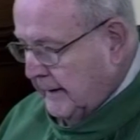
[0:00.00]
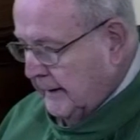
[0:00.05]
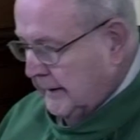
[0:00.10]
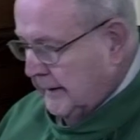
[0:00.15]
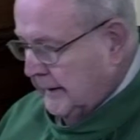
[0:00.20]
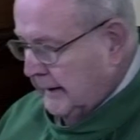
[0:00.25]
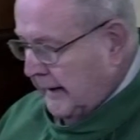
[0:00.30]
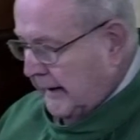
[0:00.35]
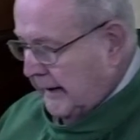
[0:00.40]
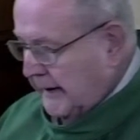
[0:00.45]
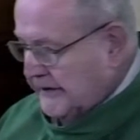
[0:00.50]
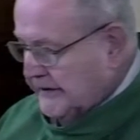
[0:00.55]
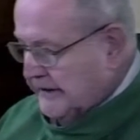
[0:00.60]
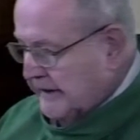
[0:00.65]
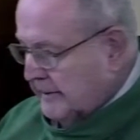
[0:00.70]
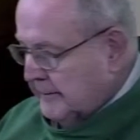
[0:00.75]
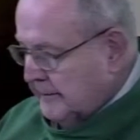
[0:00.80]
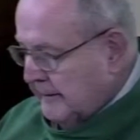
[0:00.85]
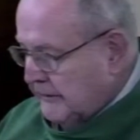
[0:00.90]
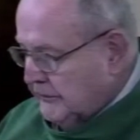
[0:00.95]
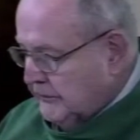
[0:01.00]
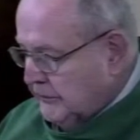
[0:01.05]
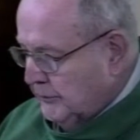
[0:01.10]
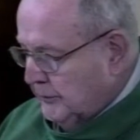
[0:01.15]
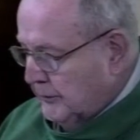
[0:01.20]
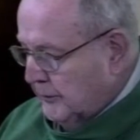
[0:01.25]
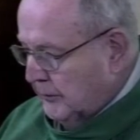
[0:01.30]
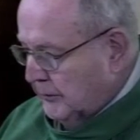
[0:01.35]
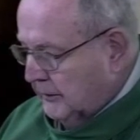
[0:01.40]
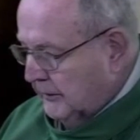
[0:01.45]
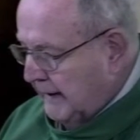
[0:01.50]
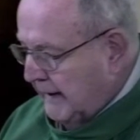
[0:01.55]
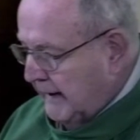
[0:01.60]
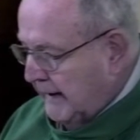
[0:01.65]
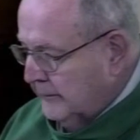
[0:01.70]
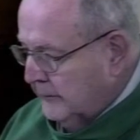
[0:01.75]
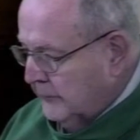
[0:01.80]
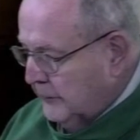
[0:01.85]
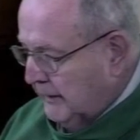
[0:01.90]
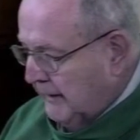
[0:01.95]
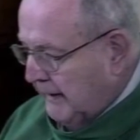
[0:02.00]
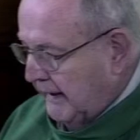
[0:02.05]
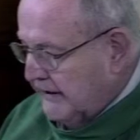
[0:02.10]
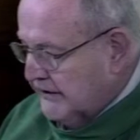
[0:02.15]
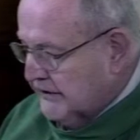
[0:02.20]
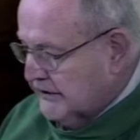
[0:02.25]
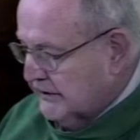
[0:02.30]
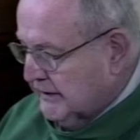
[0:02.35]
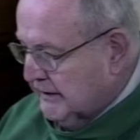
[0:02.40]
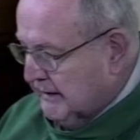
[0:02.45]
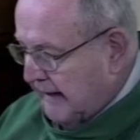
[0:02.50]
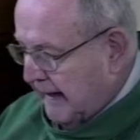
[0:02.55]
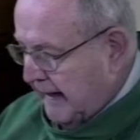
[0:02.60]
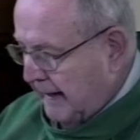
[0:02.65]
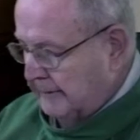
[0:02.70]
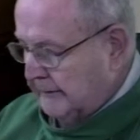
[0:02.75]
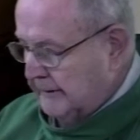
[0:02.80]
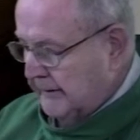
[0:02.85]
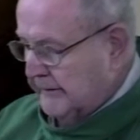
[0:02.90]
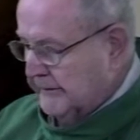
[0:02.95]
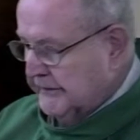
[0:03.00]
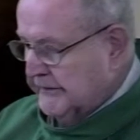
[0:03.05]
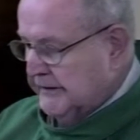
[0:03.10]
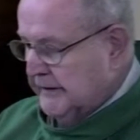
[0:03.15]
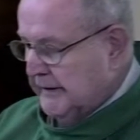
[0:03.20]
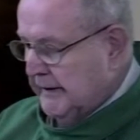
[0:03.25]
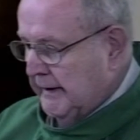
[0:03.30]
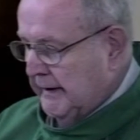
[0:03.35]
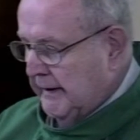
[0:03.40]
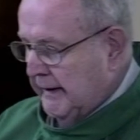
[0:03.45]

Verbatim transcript: He has sent me to proclaim release to the captives